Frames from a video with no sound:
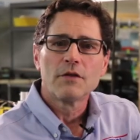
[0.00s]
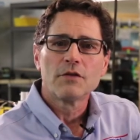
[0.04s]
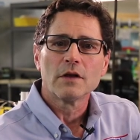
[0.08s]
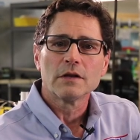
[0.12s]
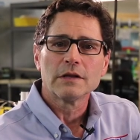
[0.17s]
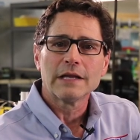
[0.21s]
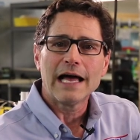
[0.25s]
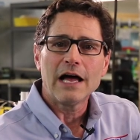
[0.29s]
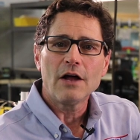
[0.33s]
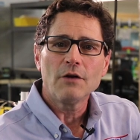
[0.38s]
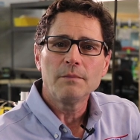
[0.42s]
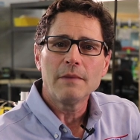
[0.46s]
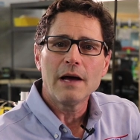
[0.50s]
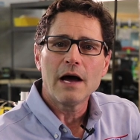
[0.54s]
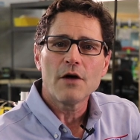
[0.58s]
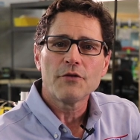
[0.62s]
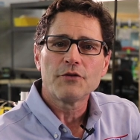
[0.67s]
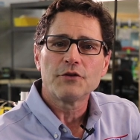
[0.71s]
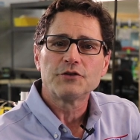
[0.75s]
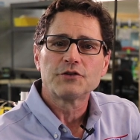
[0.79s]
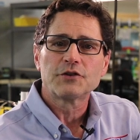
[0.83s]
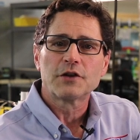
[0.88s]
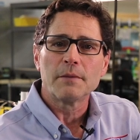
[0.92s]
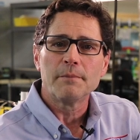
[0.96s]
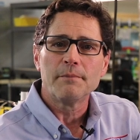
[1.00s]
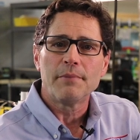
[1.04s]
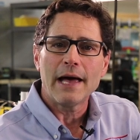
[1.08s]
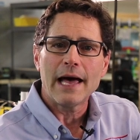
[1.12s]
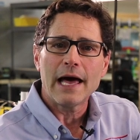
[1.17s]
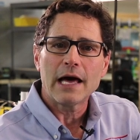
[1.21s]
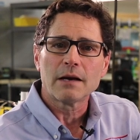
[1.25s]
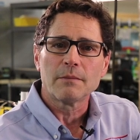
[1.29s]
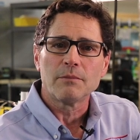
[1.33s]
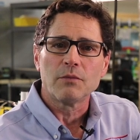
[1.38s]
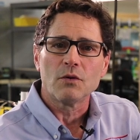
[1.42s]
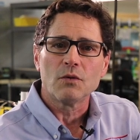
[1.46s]
The loudmouth is
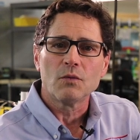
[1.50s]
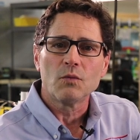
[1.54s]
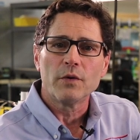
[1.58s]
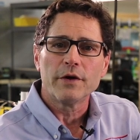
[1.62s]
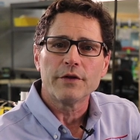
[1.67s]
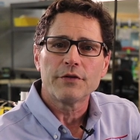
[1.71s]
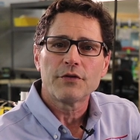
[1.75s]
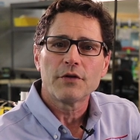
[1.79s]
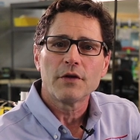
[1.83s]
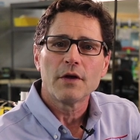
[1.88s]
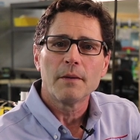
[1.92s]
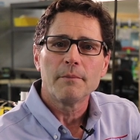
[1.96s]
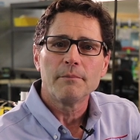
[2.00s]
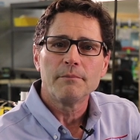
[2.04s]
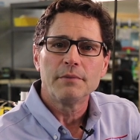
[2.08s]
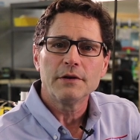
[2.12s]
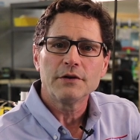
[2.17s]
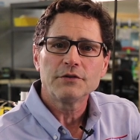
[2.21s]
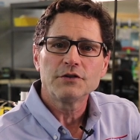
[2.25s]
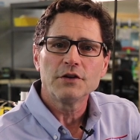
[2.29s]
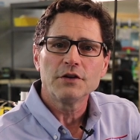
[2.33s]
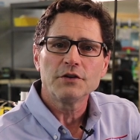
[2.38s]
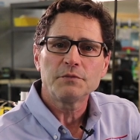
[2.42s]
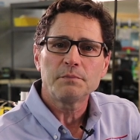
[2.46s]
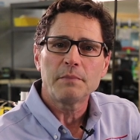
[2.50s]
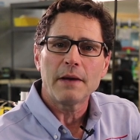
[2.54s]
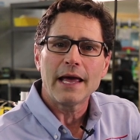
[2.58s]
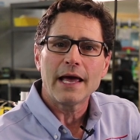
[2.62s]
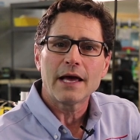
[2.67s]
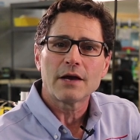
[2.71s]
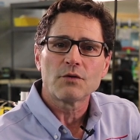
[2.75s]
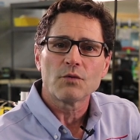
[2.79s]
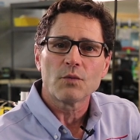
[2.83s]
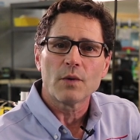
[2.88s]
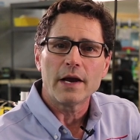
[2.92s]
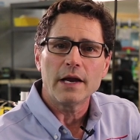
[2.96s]
compatible with business
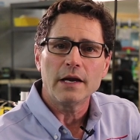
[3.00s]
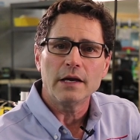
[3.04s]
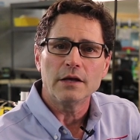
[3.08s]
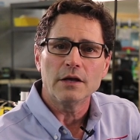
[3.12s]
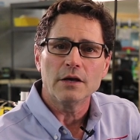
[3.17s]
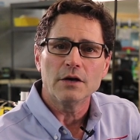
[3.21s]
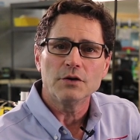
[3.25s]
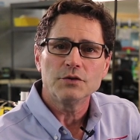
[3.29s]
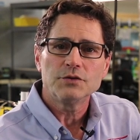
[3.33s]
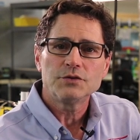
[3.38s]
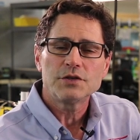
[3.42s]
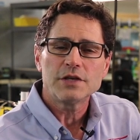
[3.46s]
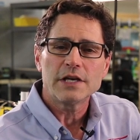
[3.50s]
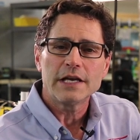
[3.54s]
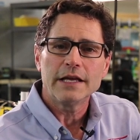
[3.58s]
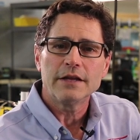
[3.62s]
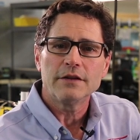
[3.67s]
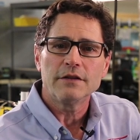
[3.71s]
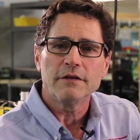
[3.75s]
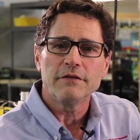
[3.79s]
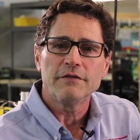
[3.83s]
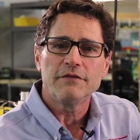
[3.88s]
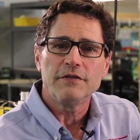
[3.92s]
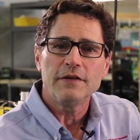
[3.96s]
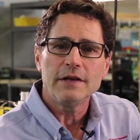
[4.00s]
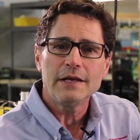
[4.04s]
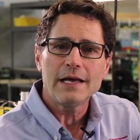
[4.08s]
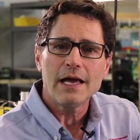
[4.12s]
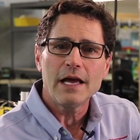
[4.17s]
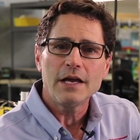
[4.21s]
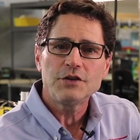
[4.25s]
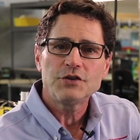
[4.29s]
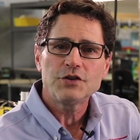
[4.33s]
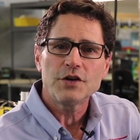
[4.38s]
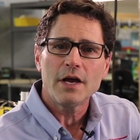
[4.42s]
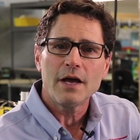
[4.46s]
band radios in the
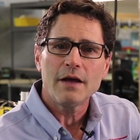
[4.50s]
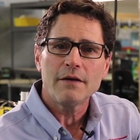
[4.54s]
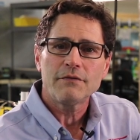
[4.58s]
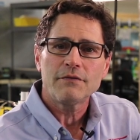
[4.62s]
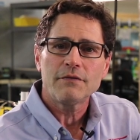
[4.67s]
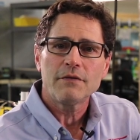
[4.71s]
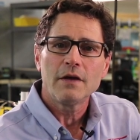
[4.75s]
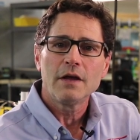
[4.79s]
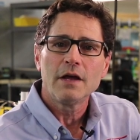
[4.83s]
VHF,